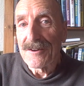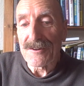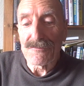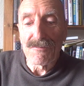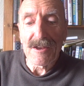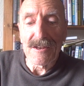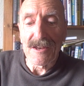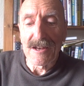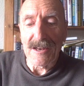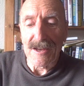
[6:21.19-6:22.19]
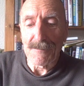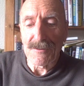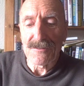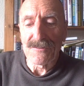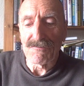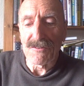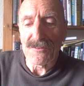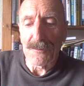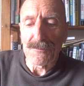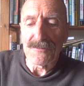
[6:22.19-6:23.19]
could really claim that as a
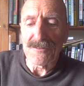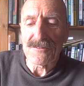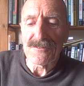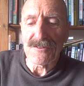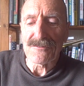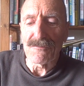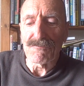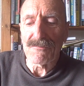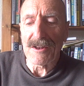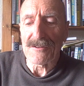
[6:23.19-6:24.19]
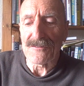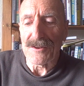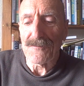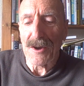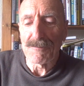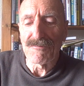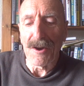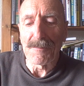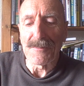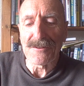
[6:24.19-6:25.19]
result of this distant relative, our
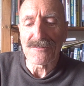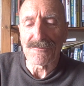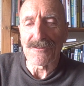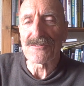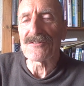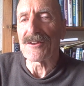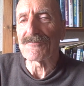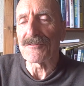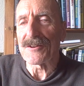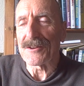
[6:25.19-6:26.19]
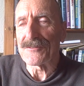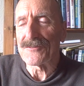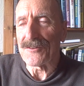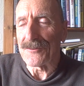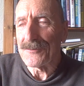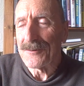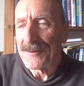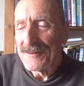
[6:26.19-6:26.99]
Prime Minister is secretly a Jew.